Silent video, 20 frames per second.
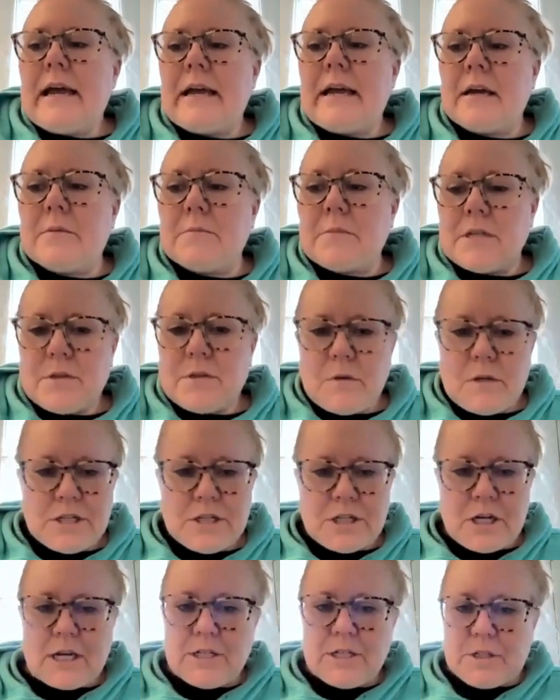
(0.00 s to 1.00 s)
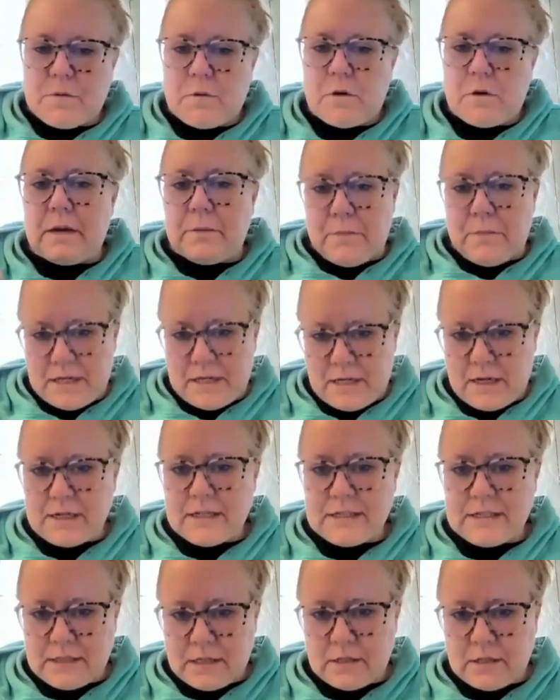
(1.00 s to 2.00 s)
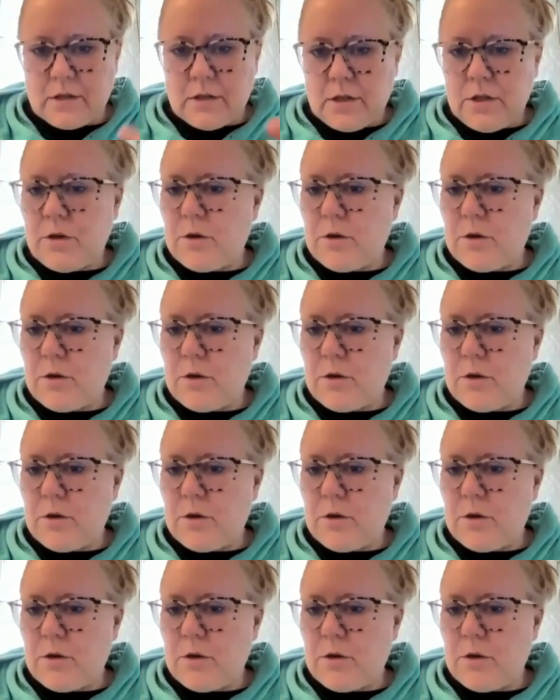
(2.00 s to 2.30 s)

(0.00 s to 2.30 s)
And between Joshua and my youngest son,